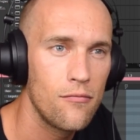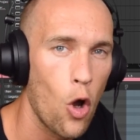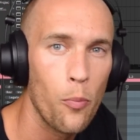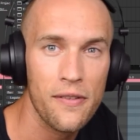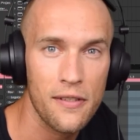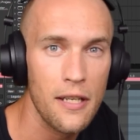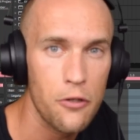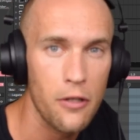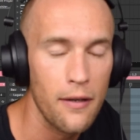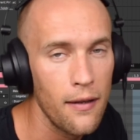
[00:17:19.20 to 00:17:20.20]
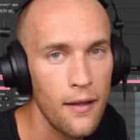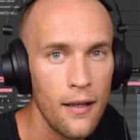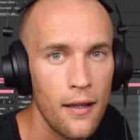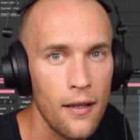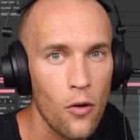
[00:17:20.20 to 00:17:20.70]
Opus Edition
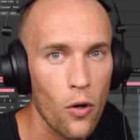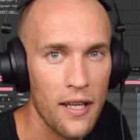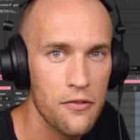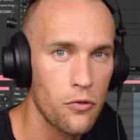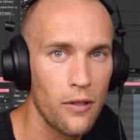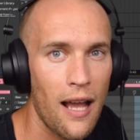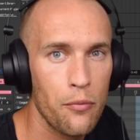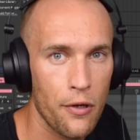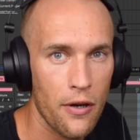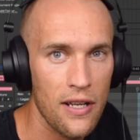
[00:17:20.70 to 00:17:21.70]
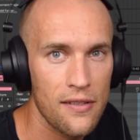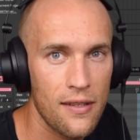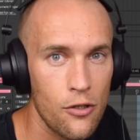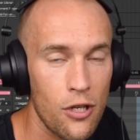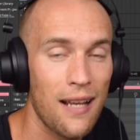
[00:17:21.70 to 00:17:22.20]
orchestral libraries,
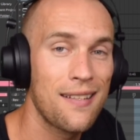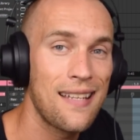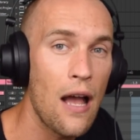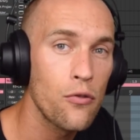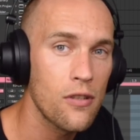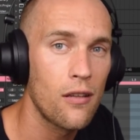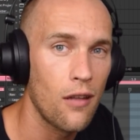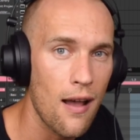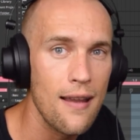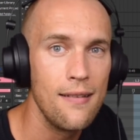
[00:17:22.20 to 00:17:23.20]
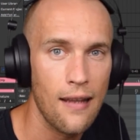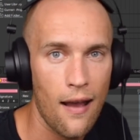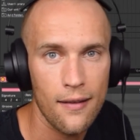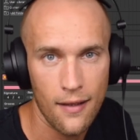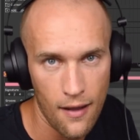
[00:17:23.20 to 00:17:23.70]
then check
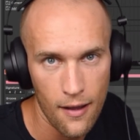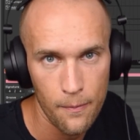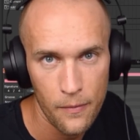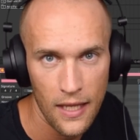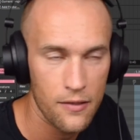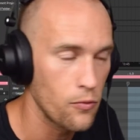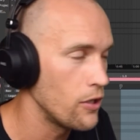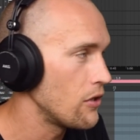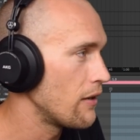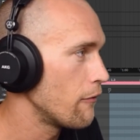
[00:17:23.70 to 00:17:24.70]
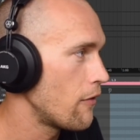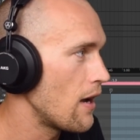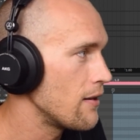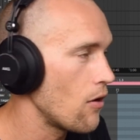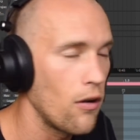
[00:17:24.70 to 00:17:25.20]
soundsonline.com. That's where you can
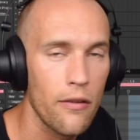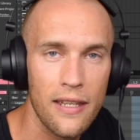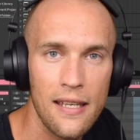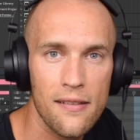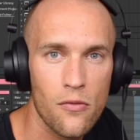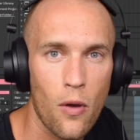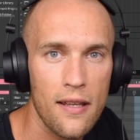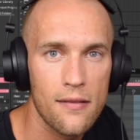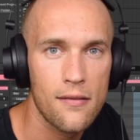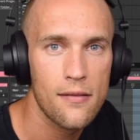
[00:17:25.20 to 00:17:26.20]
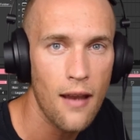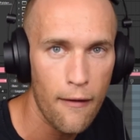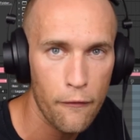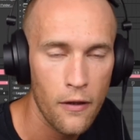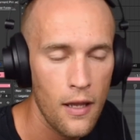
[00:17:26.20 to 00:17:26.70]
find all of the EastWest
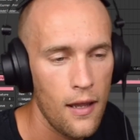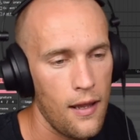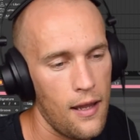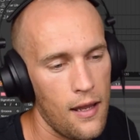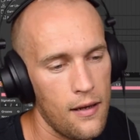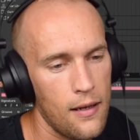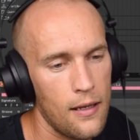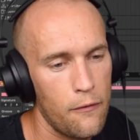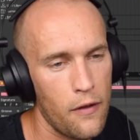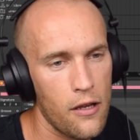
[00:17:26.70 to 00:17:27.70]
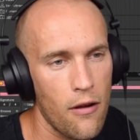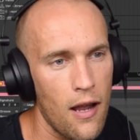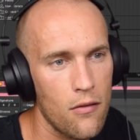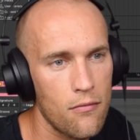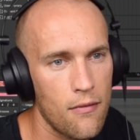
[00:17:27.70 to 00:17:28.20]
stuff and figure
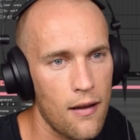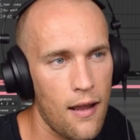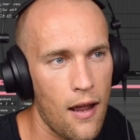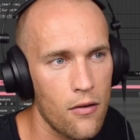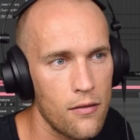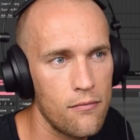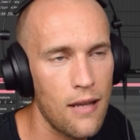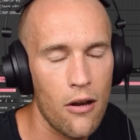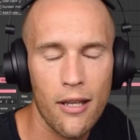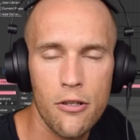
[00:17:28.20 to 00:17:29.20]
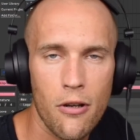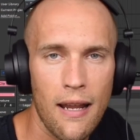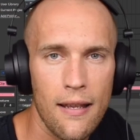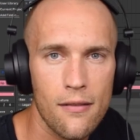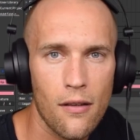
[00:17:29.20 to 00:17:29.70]
out how to get your
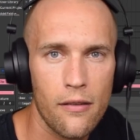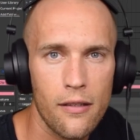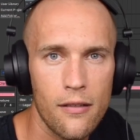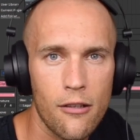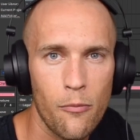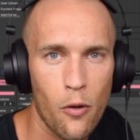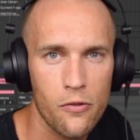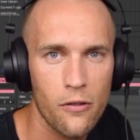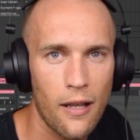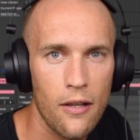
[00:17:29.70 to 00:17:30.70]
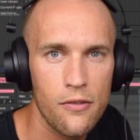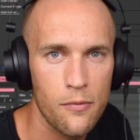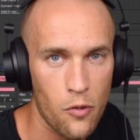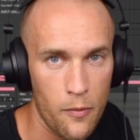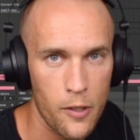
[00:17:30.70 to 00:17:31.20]
hands on the ComposerCloud
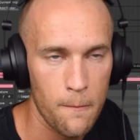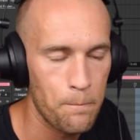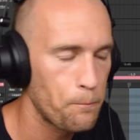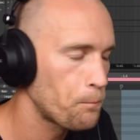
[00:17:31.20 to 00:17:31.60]
subscription.